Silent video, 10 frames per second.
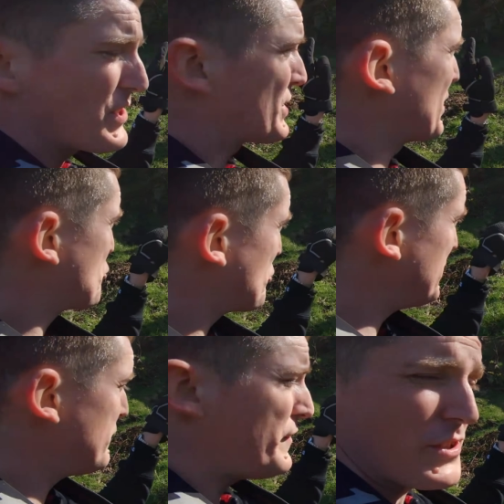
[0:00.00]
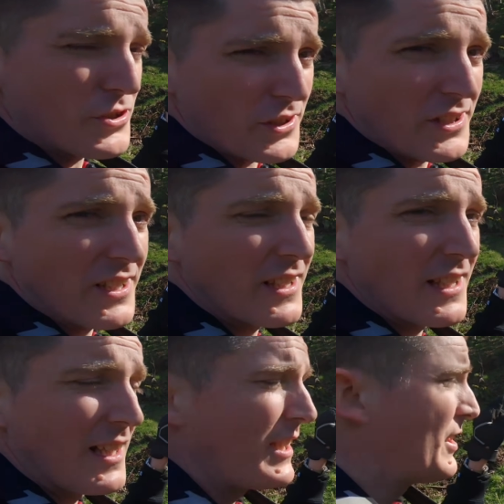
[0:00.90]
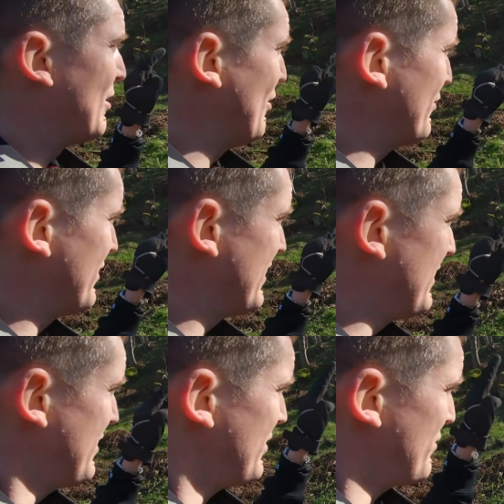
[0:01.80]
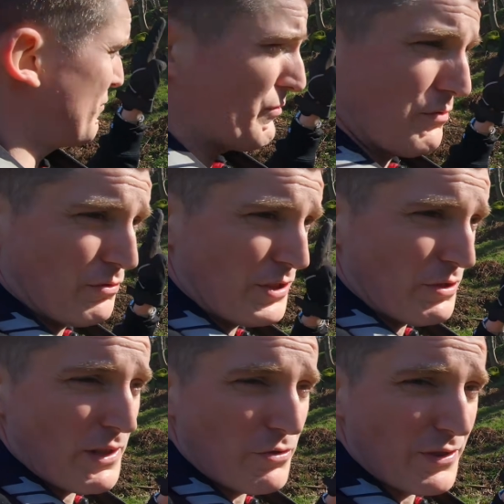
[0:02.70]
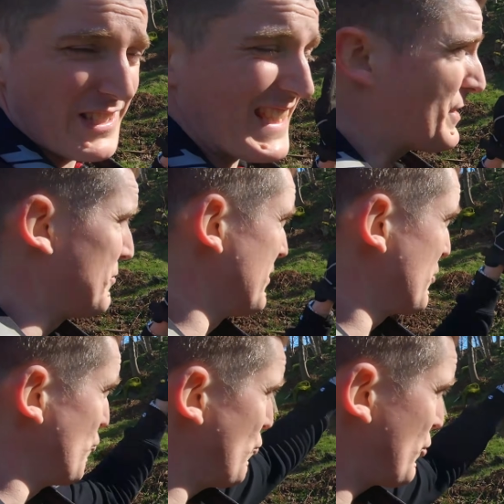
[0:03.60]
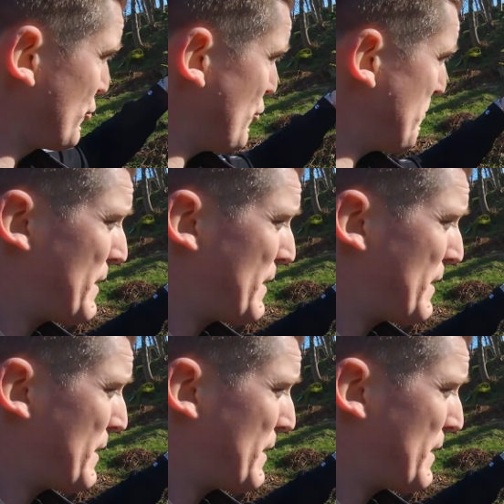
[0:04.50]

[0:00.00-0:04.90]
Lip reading: is a tricky feature on this Lonies Wedge run that I do, this rock drop.